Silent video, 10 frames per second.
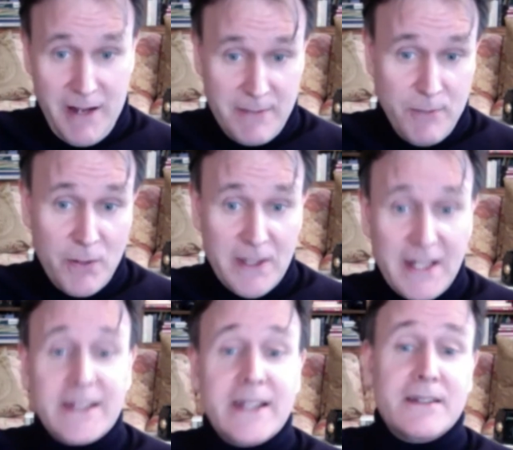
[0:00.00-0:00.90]
involved
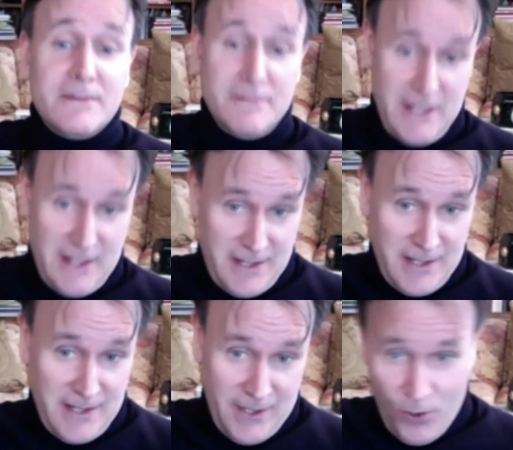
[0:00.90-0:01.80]
in the
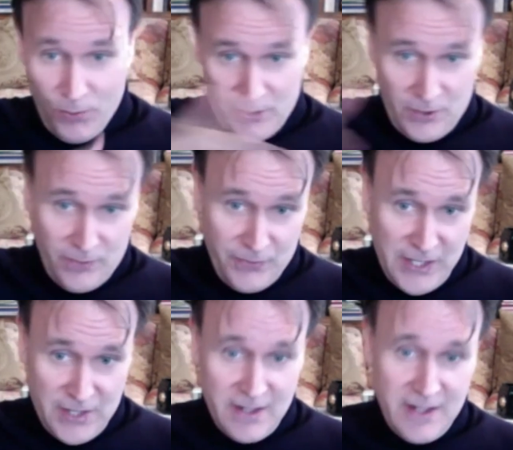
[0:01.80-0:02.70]
whole of
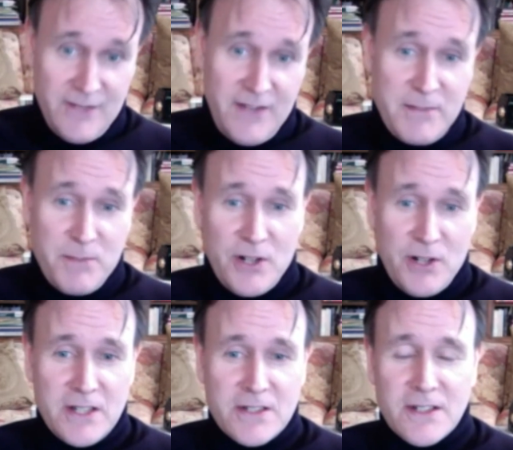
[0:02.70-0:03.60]
these 5
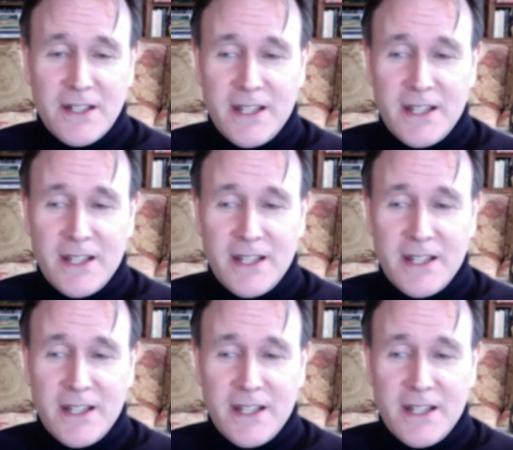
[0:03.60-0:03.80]
projects,